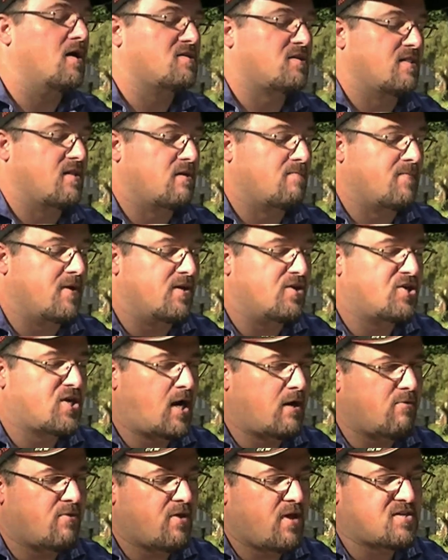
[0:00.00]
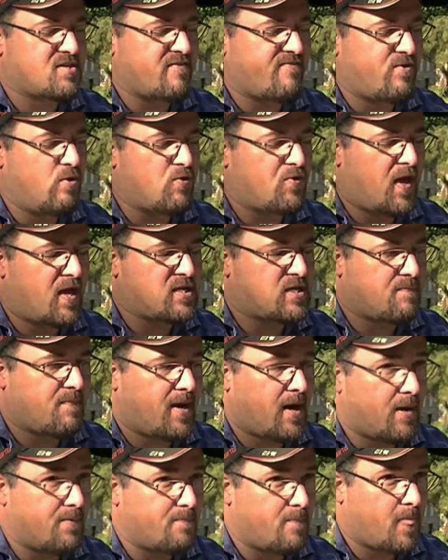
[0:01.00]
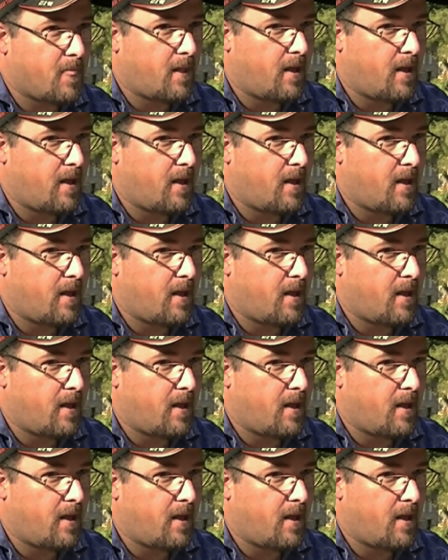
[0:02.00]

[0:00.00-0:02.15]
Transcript: us a little bit and share with us a few things about